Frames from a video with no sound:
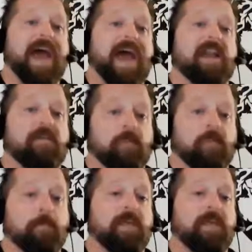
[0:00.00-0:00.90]
And if
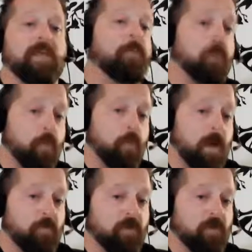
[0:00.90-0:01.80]
the people
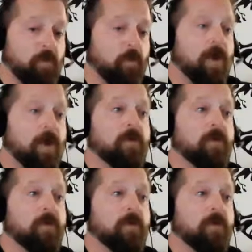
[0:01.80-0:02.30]
around you